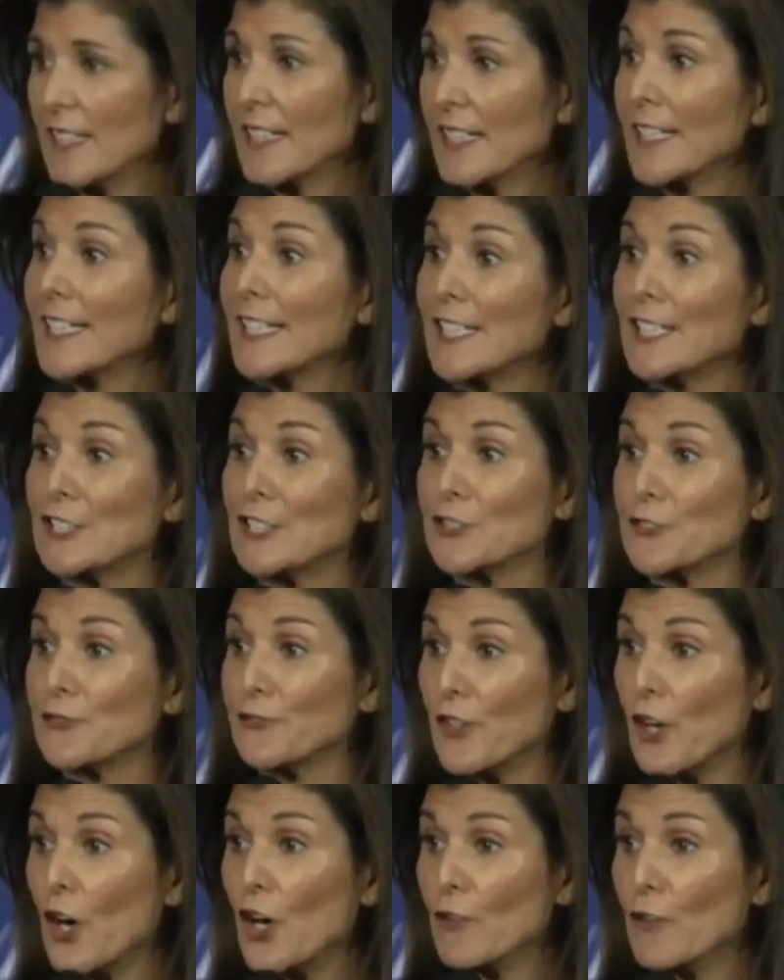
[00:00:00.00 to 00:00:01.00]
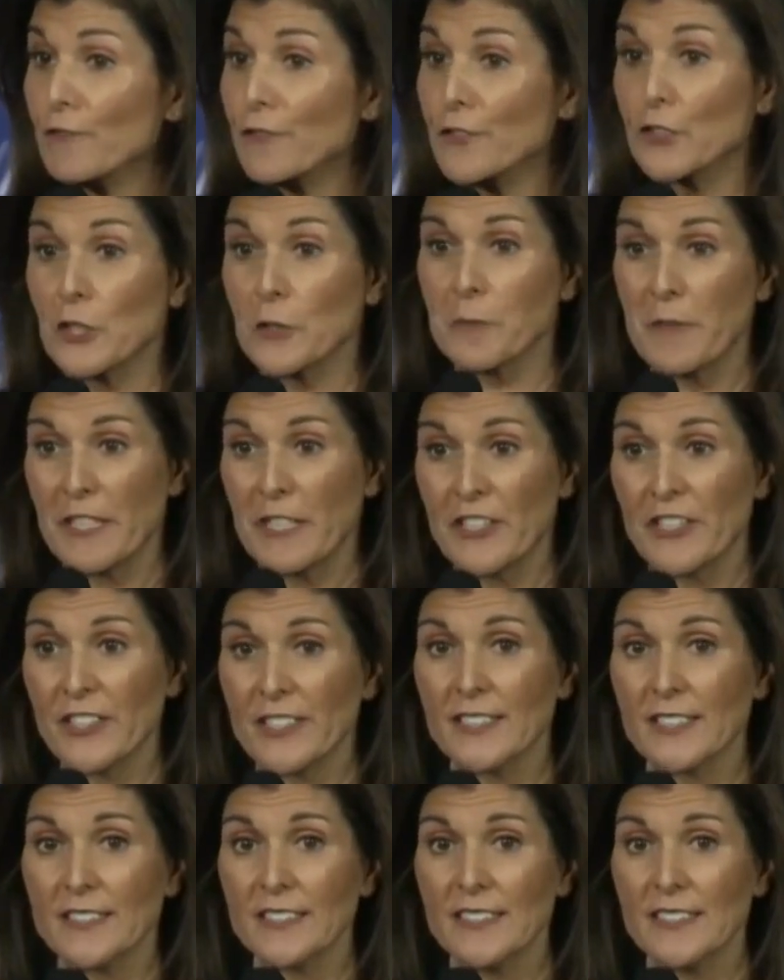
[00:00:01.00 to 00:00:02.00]
He has fought for
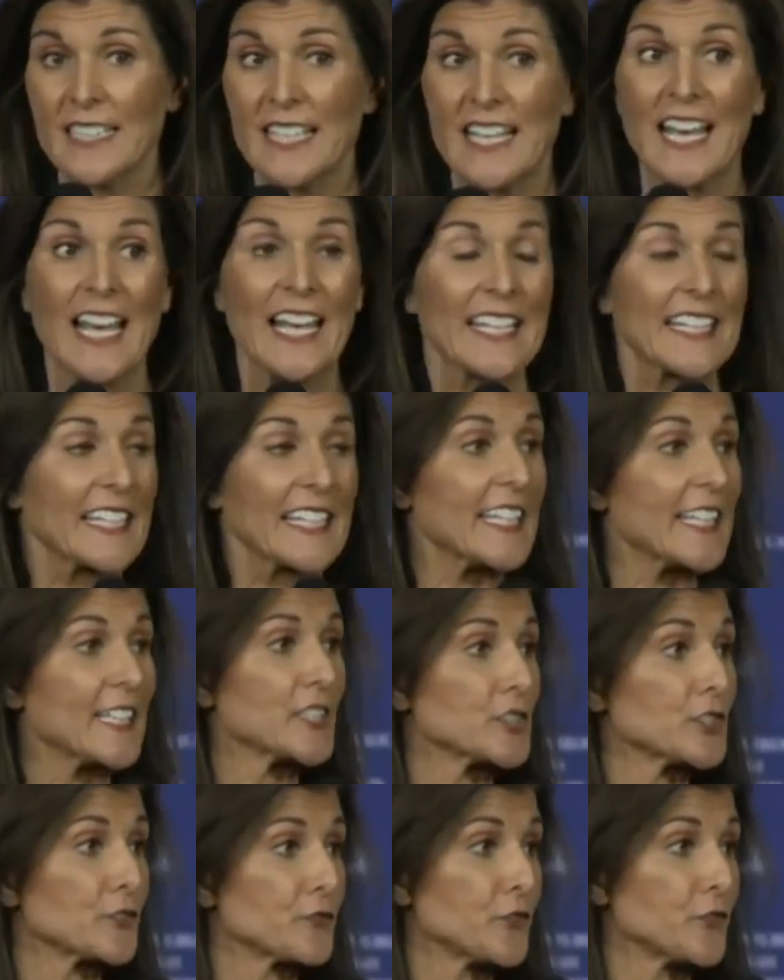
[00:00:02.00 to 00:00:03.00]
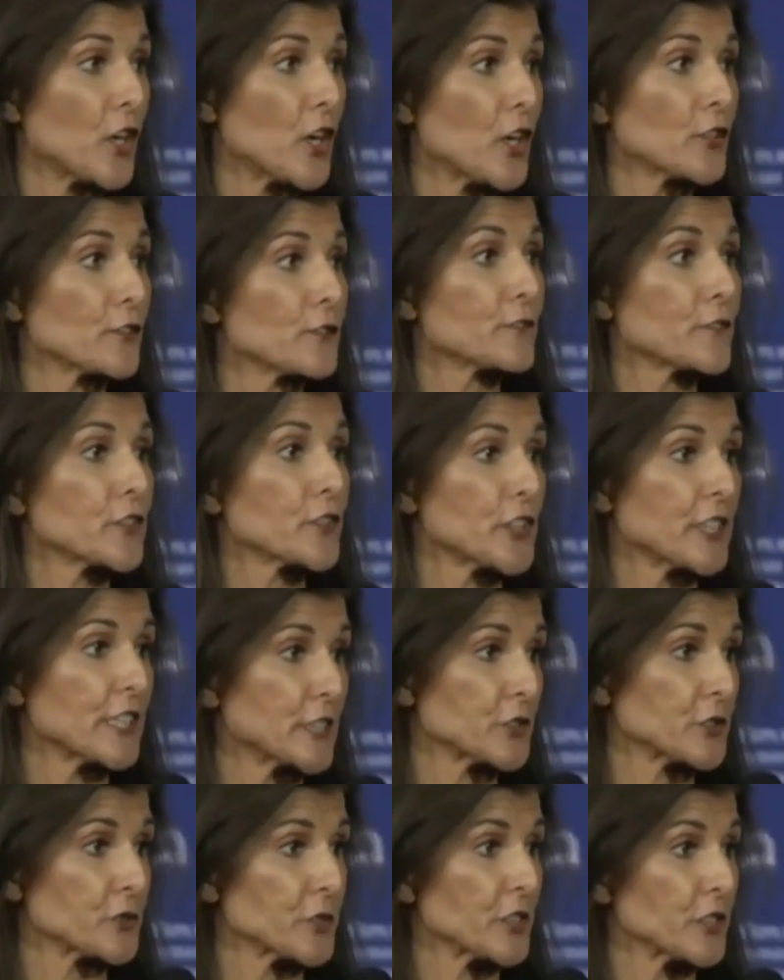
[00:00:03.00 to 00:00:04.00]
America and he has fought for
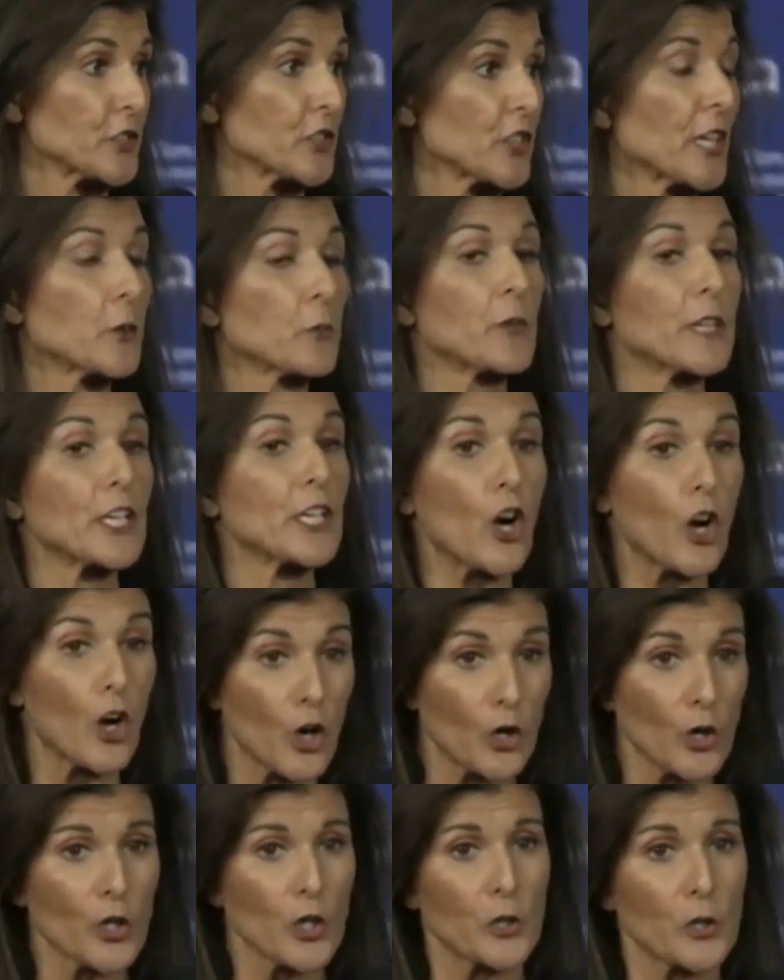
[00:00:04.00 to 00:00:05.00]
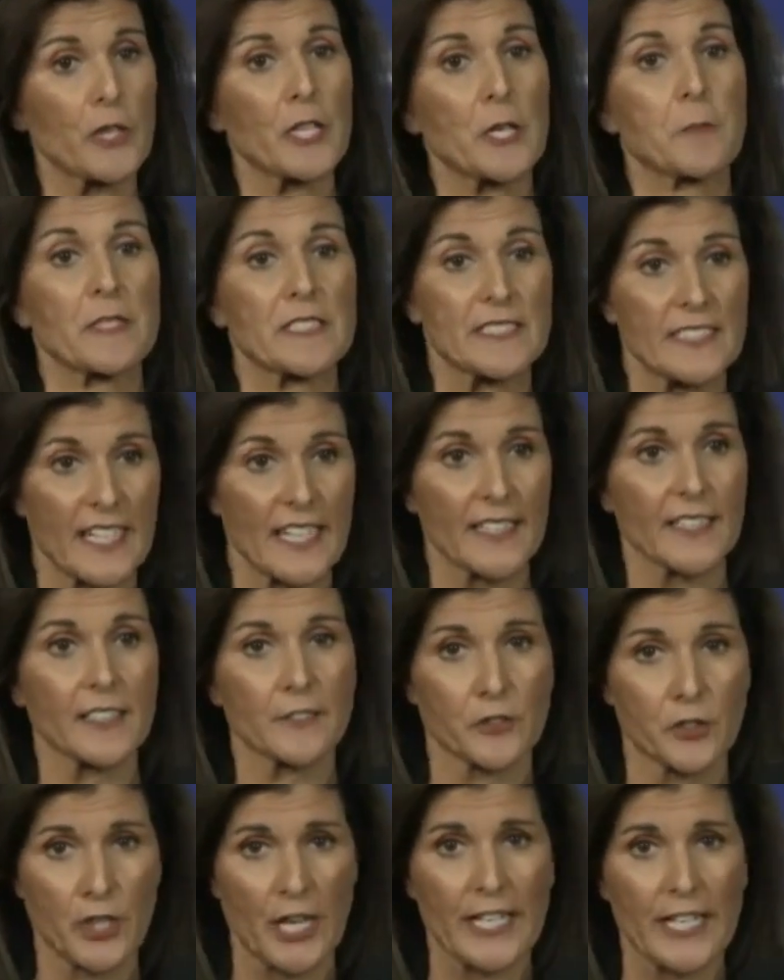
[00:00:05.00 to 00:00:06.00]
Israel, and we all owe him a debt of
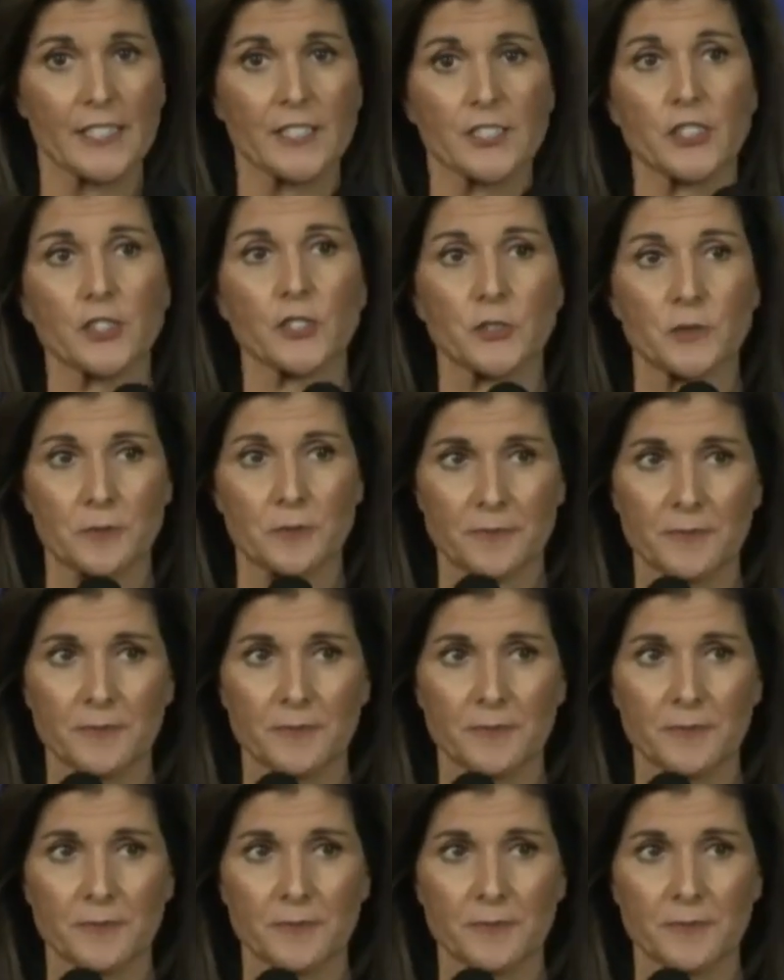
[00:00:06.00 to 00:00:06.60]
gratitude.